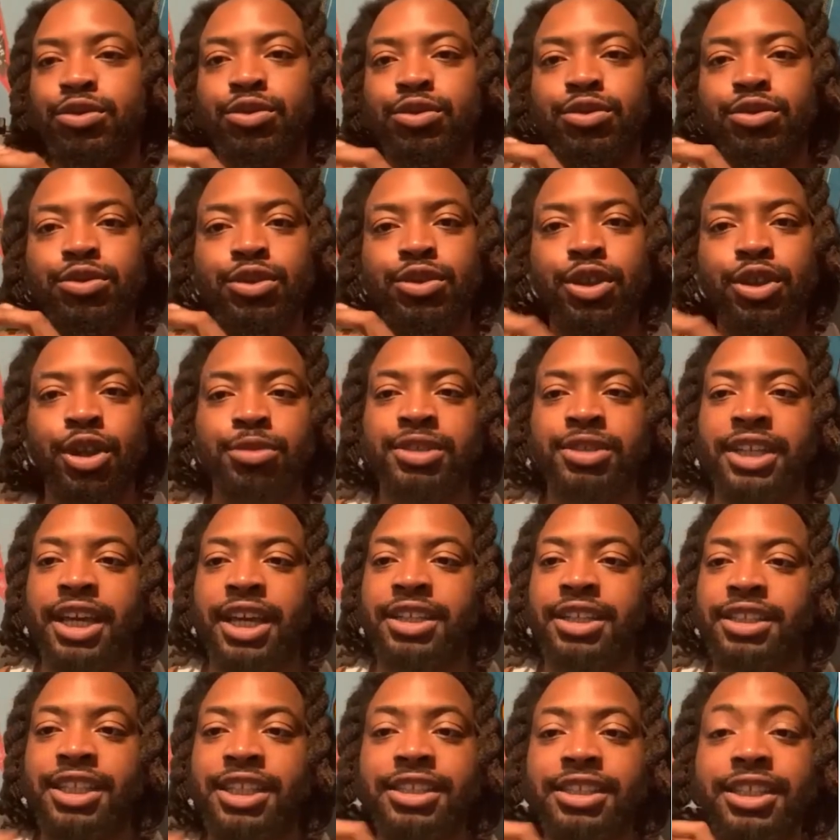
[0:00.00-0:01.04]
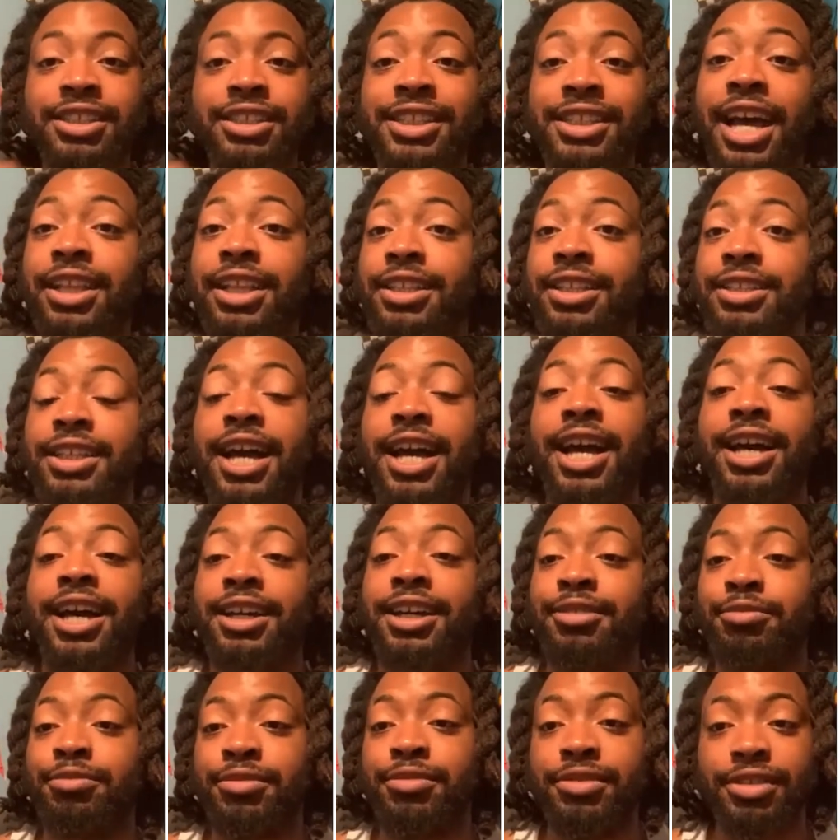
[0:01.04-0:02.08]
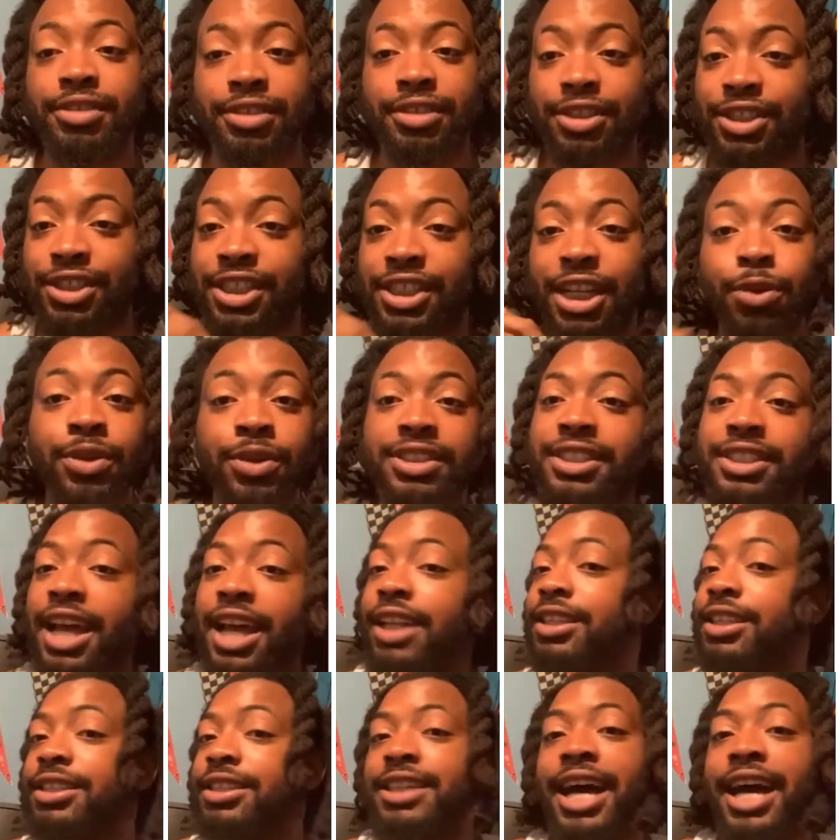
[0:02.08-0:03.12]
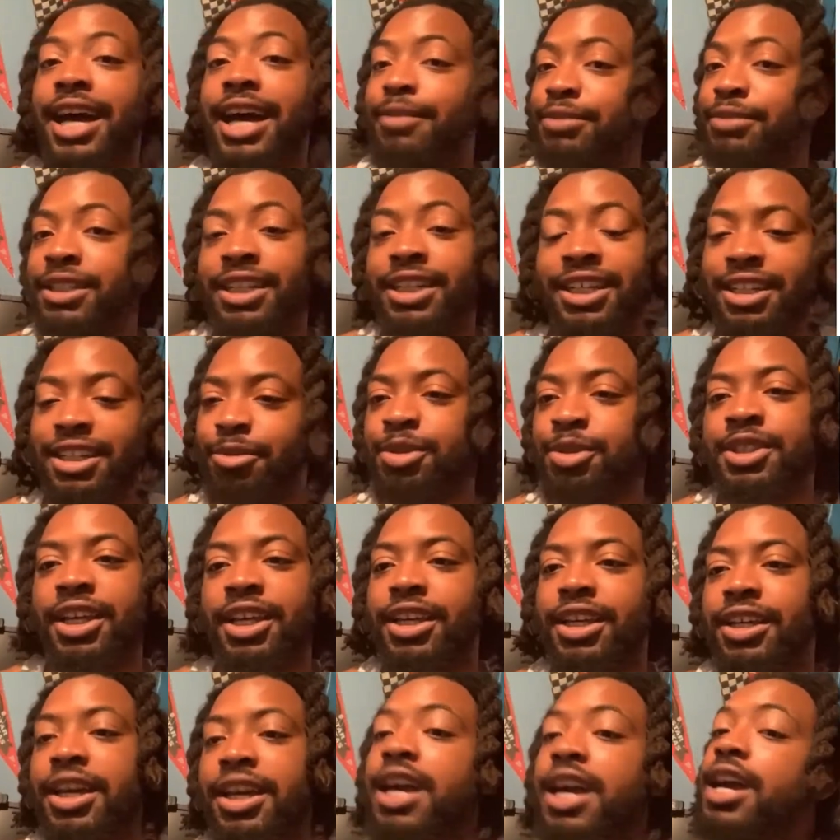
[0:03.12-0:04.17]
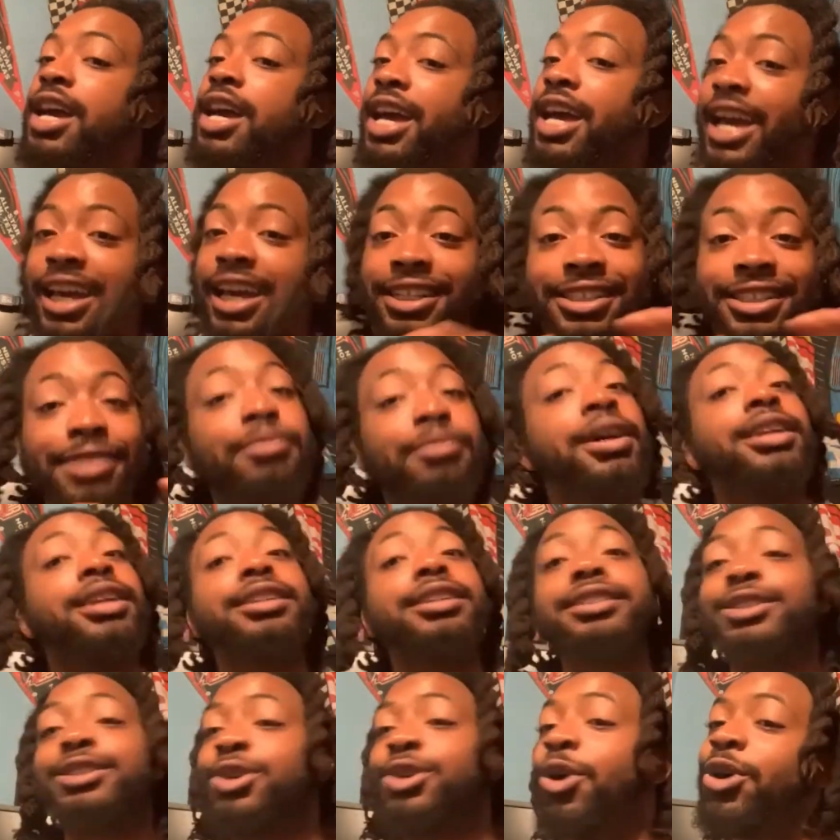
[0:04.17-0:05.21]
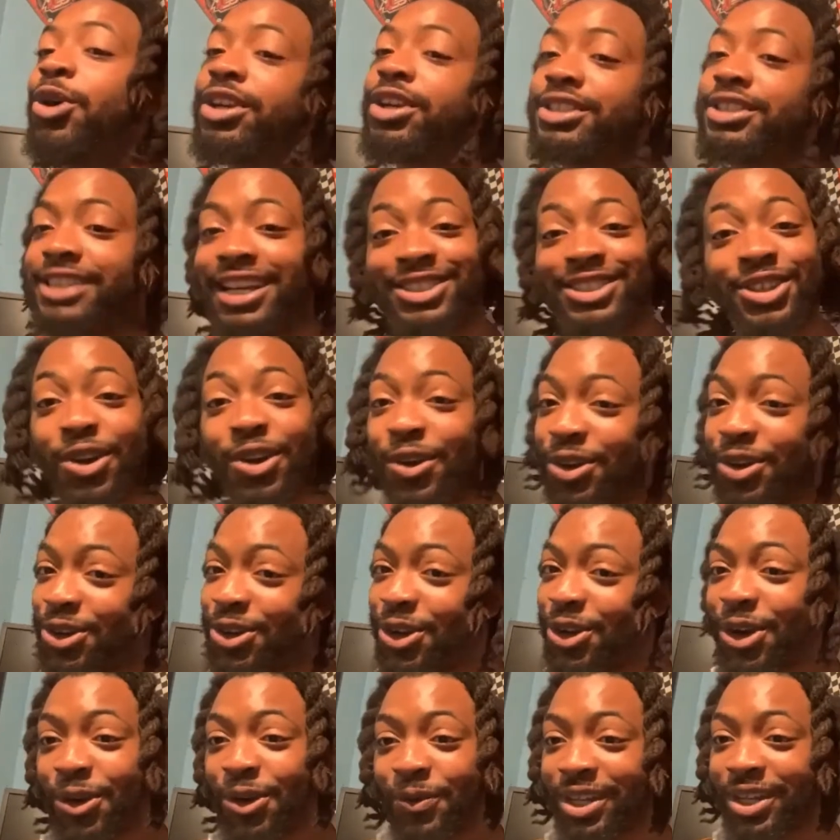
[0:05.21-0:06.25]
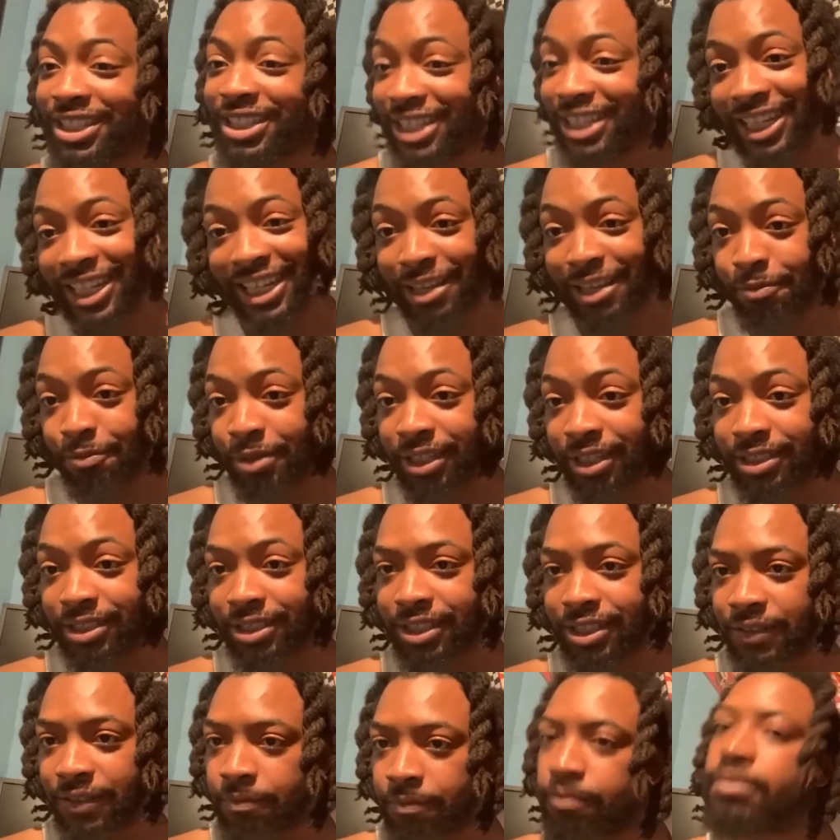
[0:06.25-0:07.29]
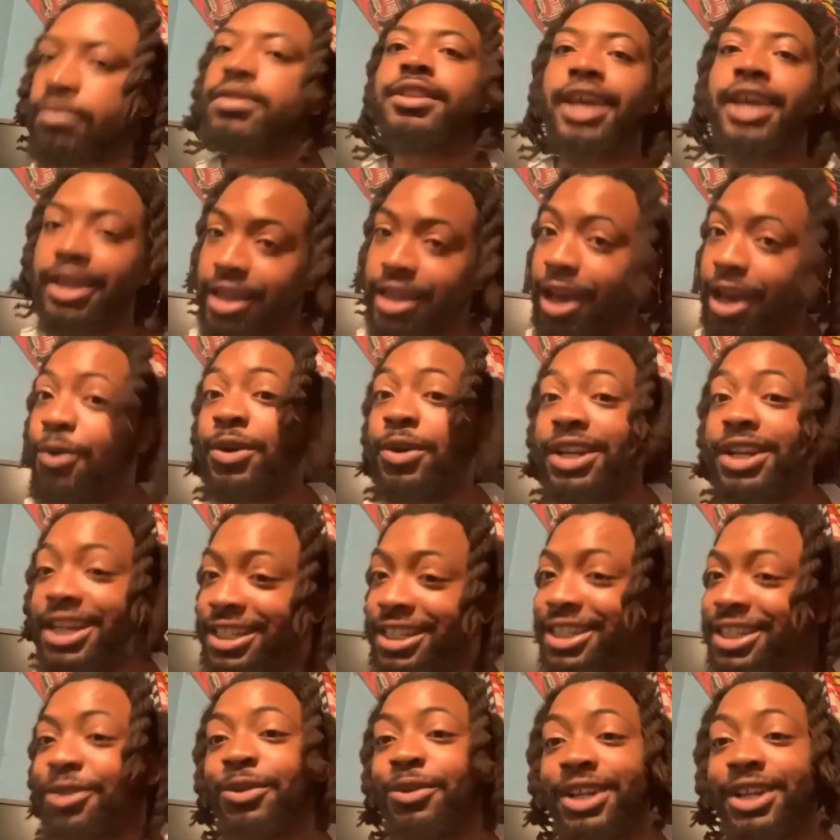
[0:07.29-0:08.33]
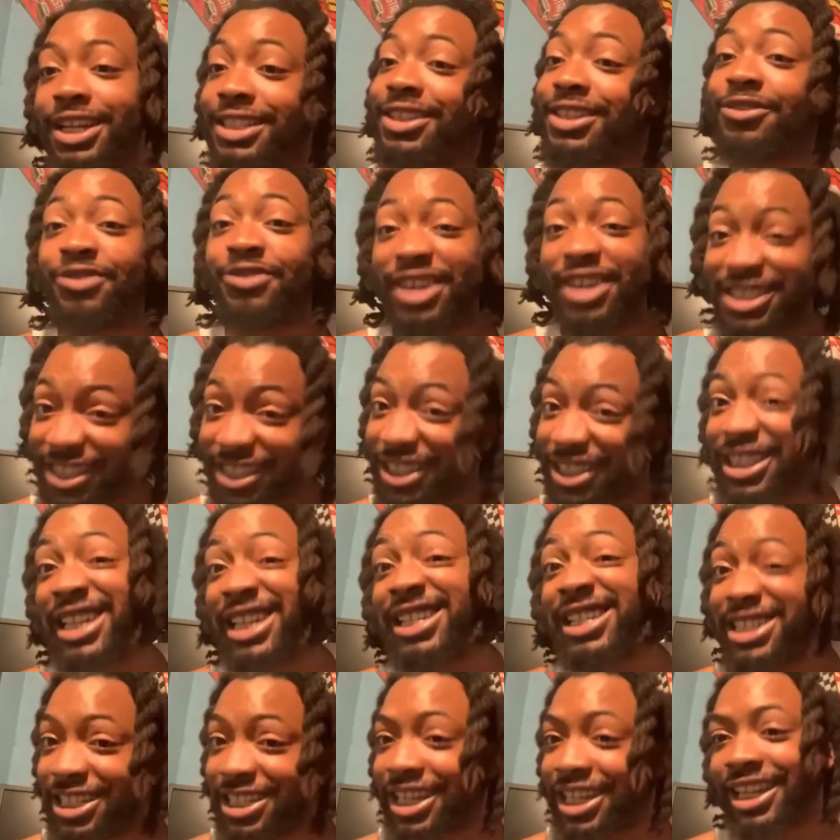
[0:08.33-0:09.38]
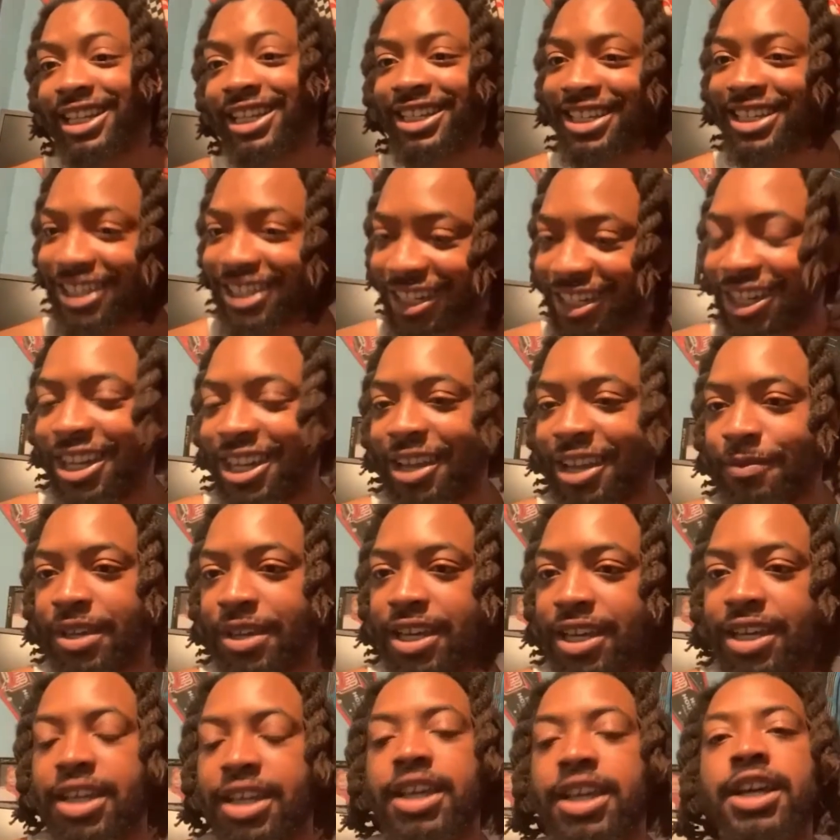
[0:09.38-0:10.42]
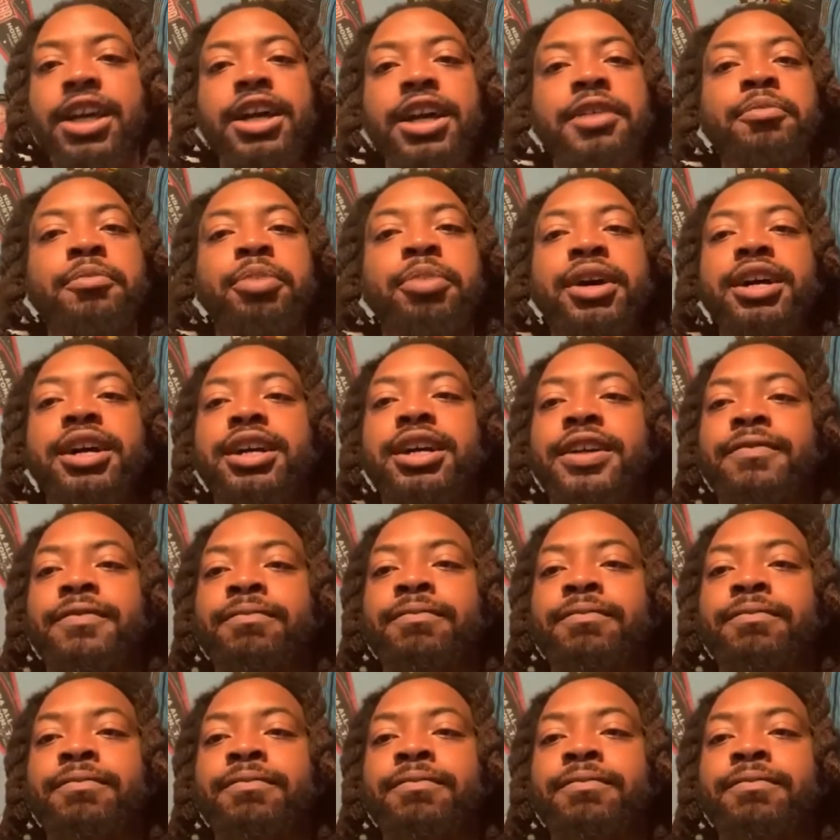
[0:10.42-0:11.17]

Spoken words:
you know what I'm saying? This is not the time. She was not the time to get upset. It's some other stories that's going on with the Olympics. That, yeah, we need to visit this shit. You know what I mean? But